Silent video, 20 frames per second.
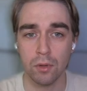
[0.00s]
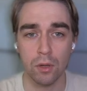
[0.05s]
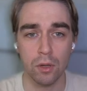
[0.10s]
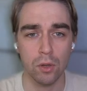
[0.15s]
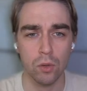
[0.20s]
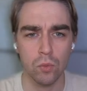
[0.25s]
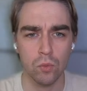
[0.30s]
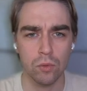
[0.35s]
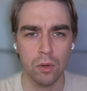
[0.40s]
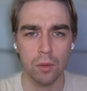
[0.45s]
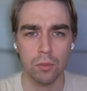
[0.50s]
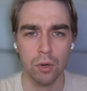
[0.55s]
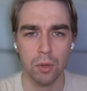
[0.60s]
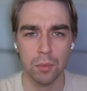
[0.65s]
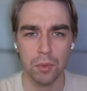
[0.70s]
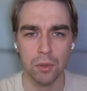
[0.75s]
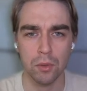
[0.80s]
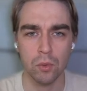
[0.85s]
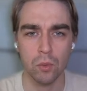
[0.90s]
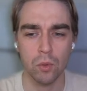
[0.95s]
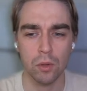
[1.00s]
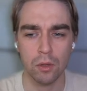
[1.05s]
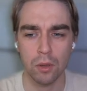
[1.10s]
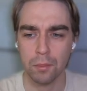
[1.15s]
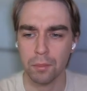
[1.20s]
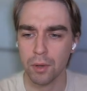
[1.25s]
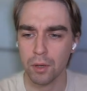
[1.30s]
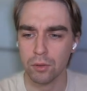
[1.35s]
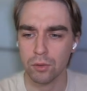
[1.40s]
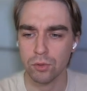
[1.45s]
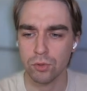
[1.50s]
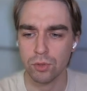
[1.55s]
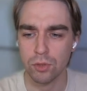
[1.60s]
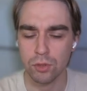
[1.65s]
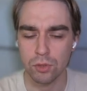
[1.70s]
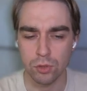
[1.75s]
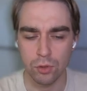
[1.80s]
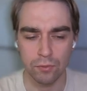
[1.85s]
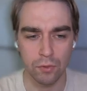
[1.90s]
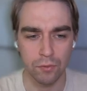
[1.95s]
Hello, I'm Roman. Welcome back to a
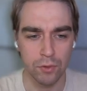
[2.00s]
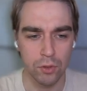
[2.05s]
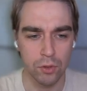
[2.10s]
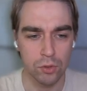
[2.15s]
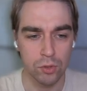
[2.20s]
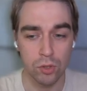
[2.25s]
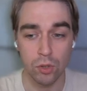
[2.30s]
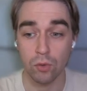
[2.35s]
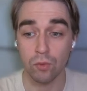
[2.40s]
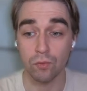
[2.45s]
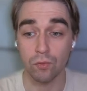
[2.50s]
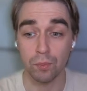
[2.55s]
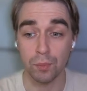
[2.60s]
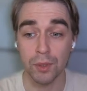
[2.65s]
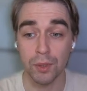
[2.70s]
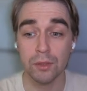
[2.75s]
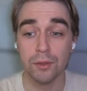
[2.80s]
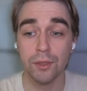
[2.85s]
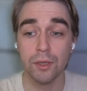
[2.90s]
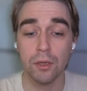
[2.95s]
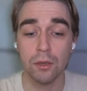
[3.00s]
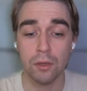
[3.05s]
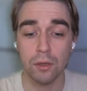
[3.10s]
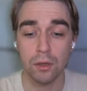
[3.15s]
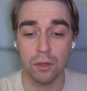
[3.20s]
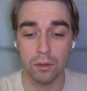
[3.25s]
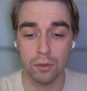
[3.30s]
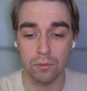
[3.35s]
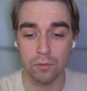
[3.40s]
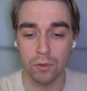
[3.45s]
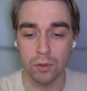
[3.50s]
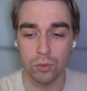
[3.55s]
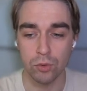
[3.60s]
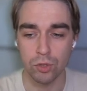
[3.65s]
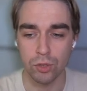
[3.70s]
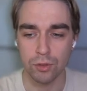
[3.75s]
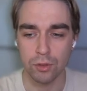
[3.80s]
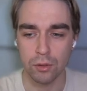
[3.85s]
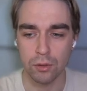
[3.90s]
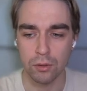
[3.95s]
series of the videos of building the
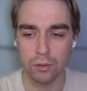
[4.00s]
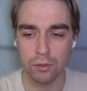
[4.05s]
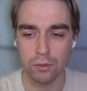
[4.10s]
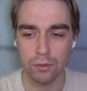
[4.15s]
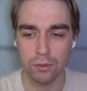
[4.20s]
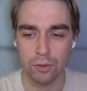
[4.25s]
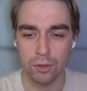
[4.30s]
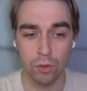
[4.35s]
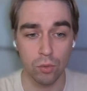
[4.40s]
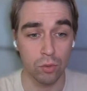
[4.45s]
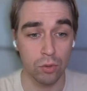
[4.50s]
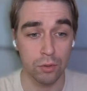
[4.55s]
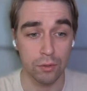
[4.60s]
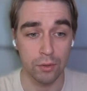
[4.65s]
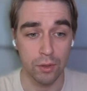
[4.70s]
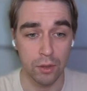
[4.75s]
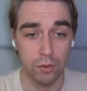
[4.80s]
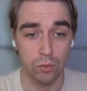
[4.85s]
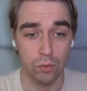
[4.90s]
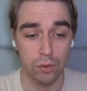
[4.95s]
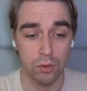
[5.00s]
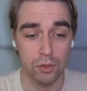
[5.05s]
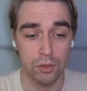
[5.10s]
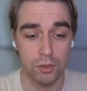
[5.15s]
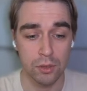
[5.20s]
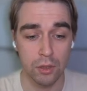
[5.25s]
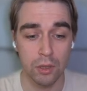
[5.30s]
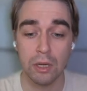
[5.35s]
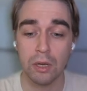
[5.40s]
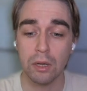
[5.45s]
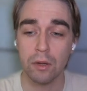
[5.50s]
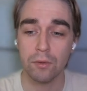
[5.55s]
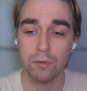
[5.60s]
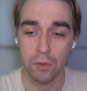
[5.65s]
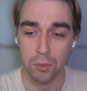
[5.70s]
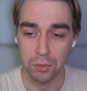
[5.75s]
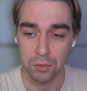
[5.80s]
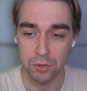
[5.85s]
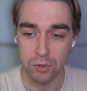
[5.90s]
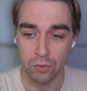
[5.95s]
convolutional neural networks
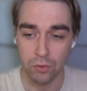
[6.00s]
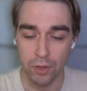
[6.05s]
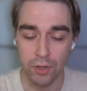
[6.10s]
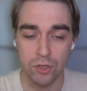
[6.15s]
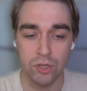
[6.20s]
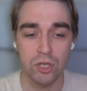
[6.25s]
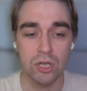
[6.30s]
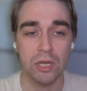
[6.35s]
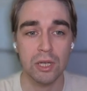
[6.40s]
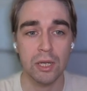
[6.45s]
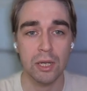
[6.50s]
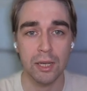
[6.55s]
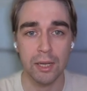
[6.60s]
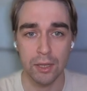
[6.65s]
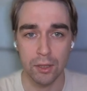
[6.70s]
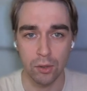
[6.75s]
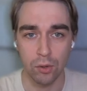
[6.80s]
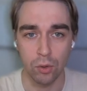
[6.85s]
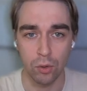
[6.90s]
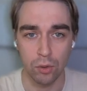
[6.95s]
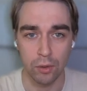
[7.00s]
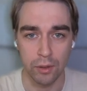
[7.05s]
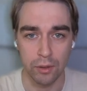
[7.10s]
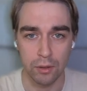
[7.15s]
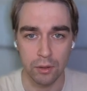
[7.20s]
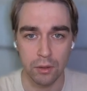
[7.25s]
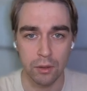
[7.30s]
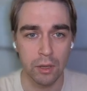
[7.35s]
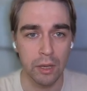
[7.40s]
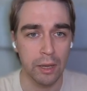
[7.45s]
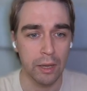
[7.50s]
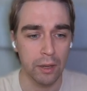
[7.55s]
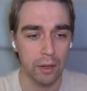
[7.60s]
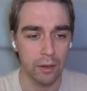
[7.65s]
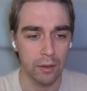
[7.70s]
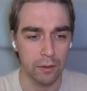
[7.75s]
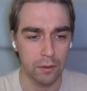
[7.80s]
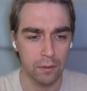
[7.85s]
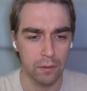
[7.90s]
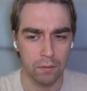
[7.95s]
from scratch in a Golang.
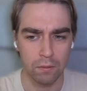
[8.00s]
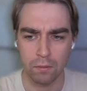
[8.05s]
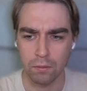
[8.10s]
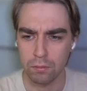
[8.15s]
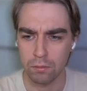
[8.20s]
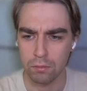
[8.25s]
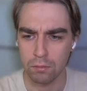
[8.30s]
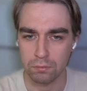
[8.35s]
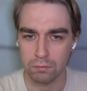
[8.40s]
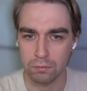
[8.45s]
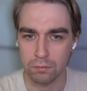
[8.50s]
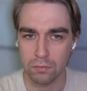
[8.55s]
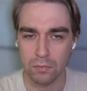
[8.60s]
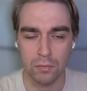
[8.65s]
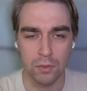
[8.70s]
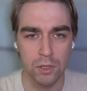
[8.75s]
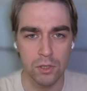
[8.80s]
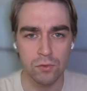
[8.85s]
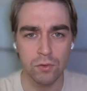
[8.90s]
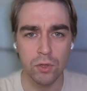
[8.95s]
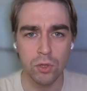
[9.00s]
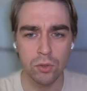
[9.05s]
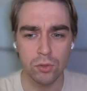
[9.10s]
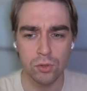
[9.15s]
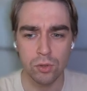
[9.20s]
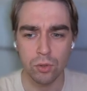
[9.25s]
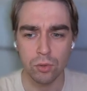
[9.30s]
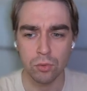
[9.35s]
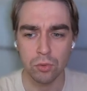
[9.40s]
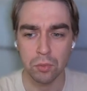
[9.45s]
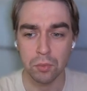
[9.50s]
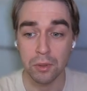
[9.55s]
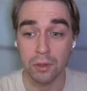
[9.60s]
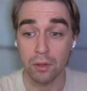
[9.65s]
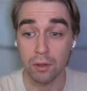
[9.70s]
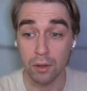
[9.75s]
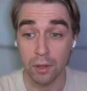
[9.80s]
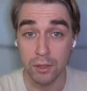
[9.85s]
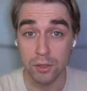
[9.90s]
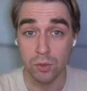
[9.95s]
And this video is going to be the
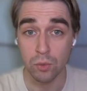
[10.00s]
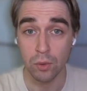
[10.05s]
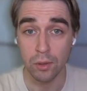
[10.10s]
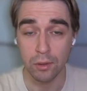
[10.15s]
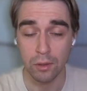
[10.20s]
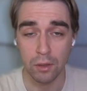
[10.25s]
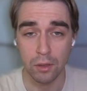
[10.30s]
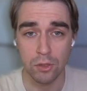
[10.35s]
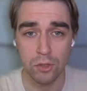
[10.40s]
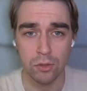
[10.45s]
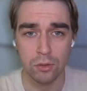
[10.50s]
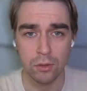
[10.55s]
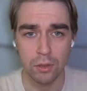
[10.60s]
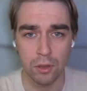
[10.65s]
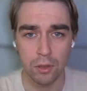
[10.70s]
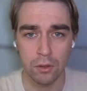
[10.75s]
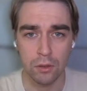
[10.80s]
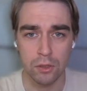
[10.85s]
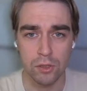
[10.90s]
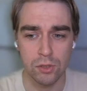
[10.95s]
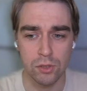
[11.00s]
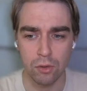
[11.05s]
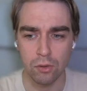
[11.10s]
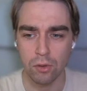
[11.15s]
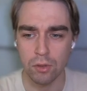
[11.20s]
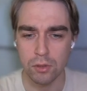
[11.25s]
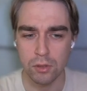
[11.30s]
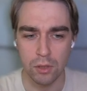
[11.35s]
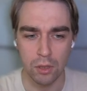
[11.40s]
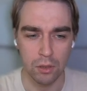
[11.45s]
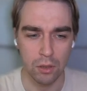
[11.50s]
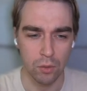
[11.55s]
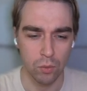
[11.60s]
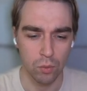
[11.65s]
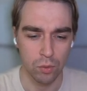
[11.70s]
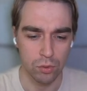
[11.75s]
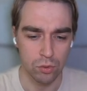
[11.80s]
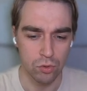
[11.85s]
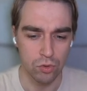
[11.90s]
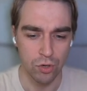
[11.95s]
last one actually in this series, and I
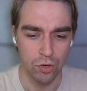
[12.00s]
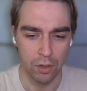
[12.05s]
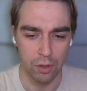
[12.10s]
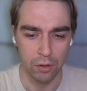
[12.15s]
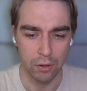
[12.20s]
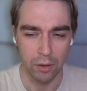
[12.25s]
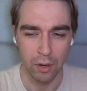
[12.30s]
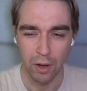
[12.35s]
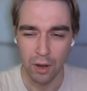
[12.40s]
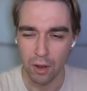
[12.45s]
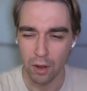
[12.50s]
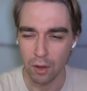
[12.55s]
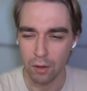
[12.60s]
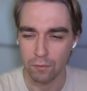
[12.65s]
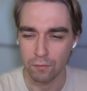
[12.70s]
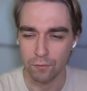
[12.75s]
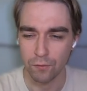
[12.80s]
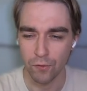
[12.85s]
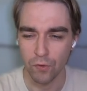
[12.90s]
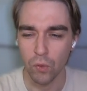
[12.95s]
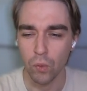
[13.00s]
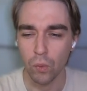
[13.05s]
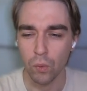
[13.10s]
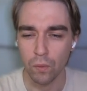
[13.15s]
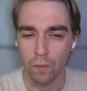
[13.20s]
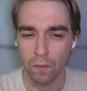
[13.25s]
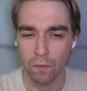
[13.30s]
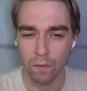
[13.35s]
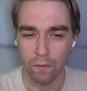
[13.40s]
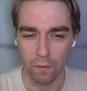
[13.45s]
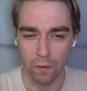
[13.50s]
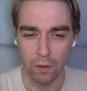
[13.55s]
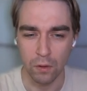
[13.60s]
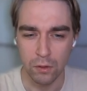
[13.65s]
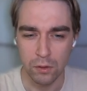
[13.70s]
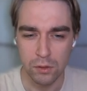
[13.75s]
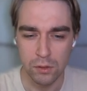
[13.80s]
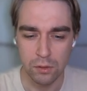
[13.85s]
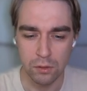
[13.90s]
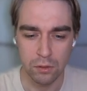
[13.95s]
want to share a few
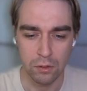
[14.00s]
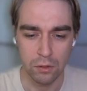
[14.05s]
things